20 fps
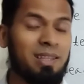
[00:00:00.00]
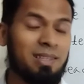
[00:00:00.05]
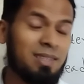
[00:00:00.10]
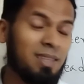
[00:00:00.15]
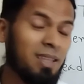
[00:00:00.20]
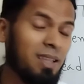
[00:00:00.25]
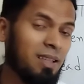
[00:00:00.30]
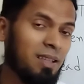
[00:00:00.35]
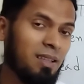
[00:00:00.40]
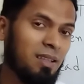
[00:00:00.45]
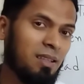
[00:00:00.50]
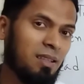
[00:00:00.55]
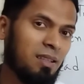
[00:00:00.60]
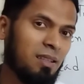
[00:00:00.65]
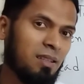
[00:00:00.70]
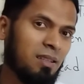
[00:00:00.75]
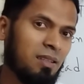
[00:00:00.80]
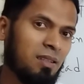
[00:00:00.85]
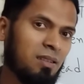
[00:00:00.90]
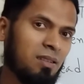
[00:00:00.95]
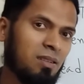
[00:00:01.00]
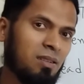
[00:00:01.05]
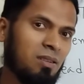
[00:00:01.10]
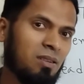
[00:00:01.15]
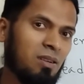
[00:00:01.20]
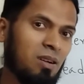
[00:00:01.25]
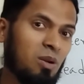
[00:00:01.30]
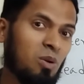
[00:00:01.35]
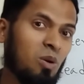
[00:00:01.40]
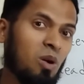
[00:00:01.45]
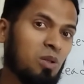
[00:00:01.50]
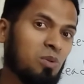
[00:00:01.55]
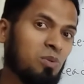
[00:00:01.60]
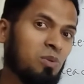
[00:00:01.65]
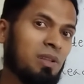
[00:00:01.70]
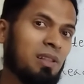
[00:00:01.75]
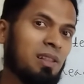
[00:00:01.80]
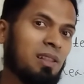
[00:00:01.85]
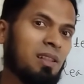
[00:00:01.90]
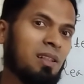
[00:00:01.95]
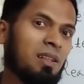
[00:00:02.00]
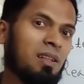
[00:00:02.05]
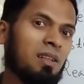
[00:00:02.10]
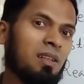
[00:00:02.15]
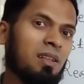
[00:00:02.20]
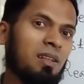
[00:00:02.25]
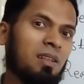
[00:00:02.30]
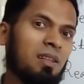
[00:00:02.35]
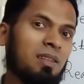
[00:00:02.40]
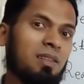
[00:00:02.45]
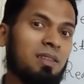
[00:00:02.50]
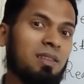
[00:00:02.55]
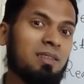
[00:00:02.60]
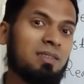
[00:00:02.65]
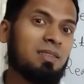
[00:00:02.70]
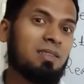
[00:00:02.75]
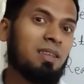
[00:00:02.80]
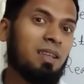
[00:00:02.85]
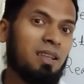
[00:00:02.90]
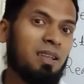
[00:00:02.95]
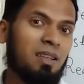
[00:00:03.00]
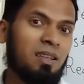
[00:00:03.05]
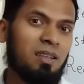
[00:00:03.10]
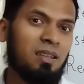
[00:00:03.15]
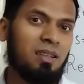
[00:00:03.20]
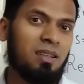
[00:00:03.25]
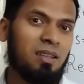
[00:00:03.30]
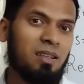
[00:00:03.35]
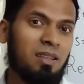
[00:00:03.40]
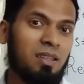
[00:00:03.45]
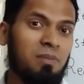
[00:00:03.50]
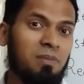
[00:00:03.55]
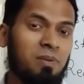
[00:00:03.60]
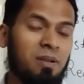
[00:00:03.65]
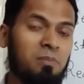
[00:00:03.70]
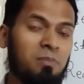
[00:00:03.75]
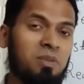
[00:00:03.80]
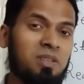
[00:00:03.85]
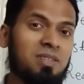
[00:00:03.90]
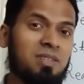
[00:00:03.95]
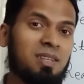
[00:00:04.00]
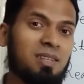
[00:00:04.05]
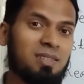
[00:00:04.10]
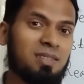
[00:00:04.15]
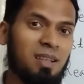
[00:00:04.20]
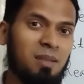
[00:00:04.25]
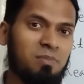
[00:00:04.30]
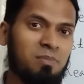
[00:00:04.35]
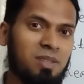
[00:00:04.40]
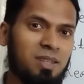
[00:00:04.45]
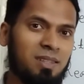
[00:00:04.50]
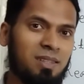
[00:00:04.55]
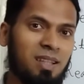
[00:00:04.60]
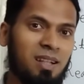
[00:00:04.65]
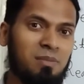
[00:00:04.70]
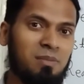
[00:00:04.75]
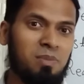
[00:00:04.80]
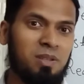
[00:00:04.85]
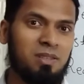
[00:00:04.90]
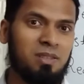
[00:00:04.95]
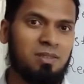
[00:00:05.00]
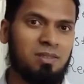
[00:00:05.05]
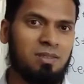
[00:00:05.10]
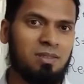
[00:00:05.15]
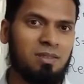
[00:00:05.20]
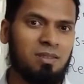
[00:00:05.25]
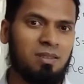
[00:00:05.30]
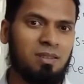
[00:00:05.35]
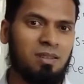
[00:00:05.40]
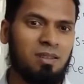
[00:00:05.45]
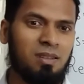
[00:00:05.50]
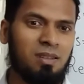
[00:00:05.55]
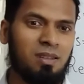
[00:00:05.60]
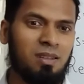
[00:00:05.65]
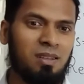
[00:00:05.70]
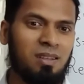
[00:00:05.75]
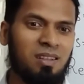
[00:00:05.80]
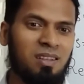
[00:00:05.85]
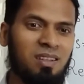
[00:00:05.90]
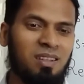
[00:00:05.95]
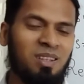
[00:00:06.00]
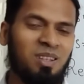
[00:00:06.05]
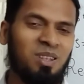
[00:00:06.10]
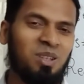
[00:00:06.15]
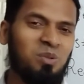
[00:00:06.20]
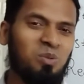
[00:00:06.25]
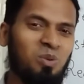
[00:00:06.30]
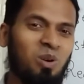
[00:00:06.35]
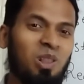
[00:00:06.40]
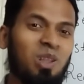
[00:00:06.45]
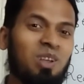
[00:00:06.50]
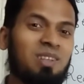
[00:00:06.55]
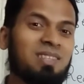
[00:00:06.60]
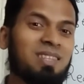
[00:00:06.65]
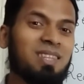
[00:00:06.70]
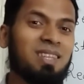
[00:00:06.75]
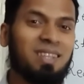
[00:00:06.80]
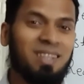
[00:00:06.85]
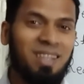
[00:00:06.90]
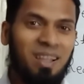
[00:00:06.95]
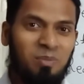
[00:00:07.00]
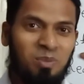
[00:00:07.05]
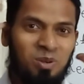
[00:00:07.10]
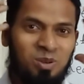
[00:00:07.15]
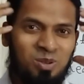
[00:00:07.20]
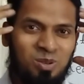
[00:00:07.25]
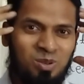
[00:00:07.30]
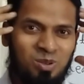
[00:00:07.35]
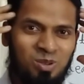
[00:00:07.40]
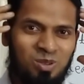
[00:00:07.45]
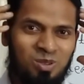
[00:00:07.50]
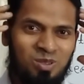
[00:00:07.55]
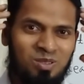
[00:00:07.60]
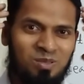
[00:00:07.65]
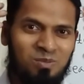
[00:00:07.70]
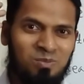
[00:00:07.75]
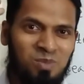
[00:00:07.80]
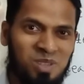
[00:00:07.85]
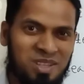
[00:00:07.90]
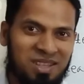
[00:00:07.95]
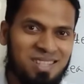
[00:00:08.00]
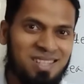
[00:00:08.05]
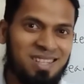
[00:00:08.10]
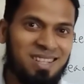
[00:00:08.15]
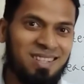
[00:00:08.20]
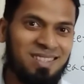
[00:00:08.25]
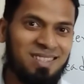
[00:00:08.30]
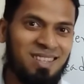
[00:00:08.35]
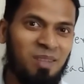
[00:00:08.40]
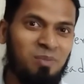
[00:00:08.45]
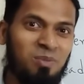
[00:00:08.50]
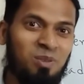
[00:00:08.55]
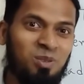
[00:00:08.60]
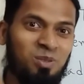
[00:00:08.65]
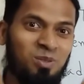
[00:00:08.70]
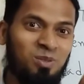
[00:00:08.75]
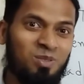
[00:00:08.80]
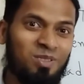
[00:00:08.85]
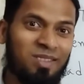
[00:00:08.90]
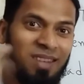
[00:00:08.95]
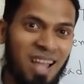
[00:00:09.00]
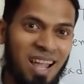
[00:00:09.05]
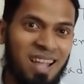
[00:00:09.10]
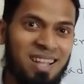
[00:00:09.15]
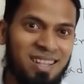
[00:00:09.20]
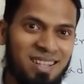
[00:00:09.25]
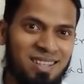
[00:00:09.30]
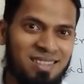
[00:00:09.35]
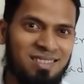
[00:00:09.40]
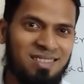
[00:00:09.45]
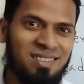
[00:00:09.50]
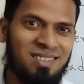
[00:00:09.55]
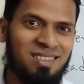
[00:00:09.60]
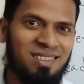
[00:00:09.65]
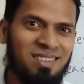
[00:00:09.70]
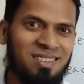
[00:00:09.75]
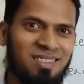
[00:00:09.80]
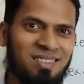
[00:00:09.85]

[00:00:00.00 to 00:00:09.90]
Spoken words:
say, or what will they say if I mistake something? That means you always think about your mistakes, about your sinus,